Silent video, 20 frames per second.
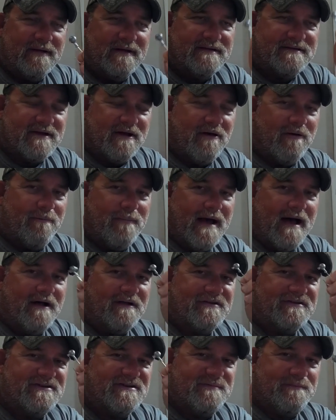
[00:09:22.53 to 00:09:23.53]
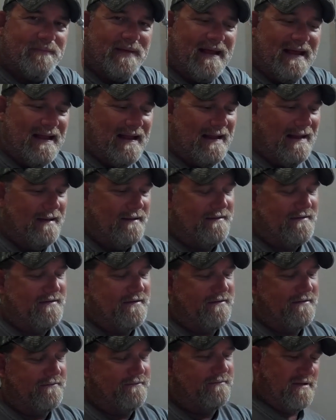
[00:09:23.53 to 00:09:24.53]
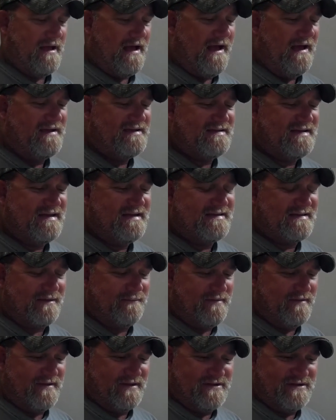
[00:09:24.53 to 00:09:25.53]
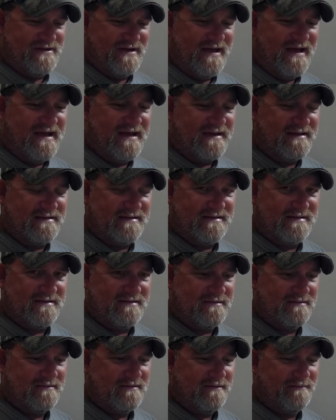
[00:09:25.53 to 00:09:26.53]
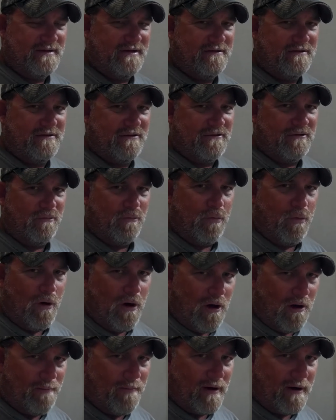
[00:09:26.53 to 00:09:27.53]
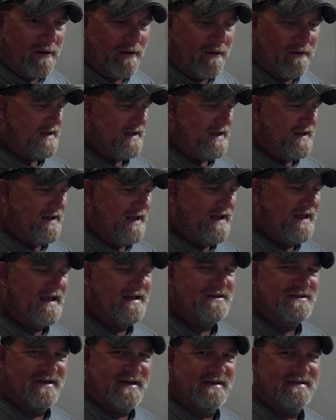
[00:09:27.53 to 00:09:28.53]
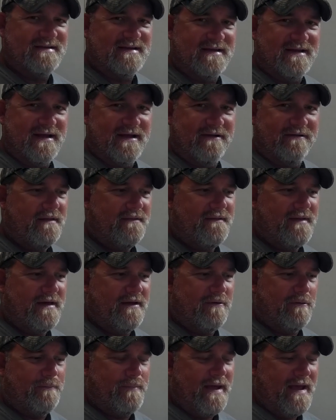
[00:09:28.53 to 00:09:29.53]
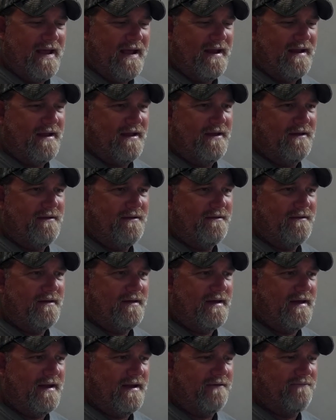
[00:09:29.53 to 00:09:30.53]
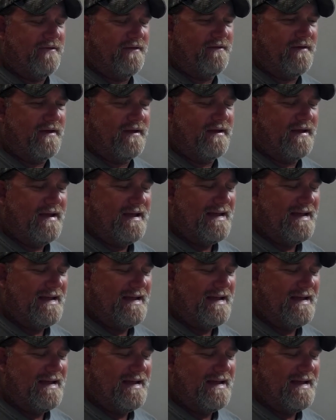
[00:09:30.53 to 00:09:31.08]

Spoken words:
It's all about speed too. I see some of the jigs. I mean, you can go to Walmart and they got jigs in there that are painted and everything.